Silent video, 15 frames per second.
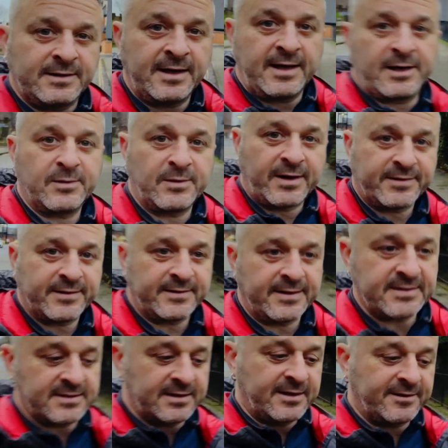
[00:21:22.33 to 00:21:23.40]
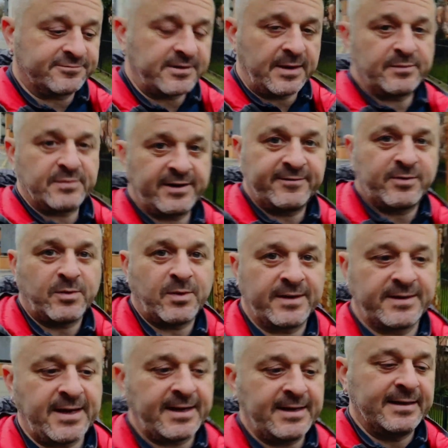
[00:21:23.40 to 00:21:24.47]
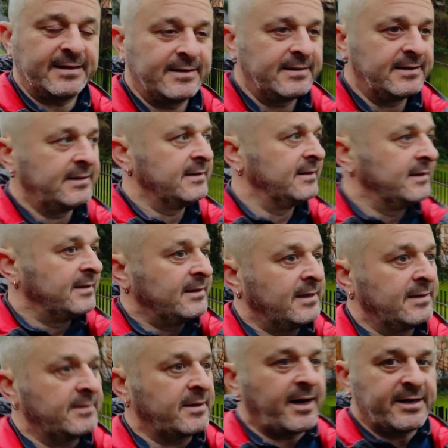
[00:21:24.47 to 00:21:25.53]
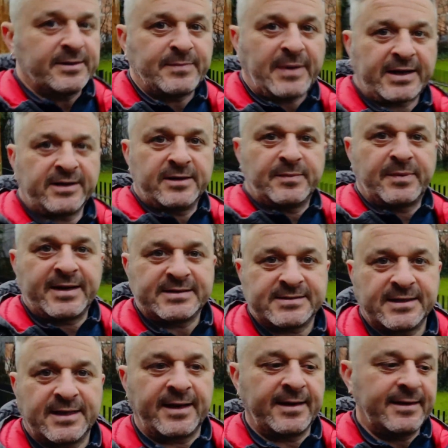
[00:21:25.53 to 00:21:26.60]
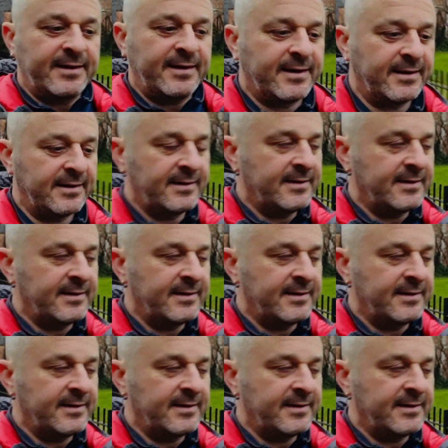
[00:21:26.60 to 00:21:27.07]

Anyway, I think that's enough rambling for one day. Kind of back at the place that I